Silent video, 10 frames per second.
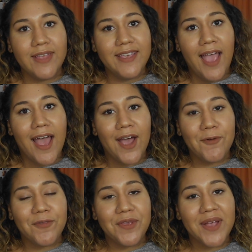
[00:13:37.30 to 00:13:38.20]
yeah,
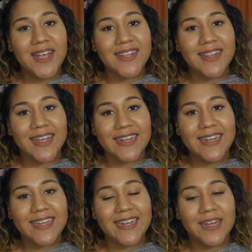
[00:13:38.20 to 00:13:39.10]
hopefully you guys liked
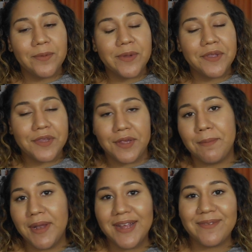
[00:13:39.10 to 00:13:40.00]
it, and I will see you in
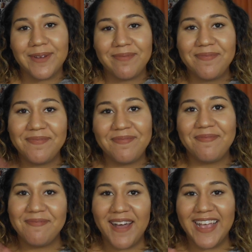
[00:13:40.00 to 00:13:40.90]
my next one.
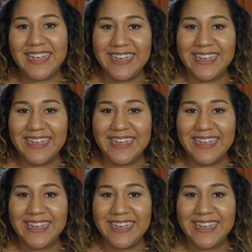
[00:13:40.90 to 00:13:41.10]
Bye.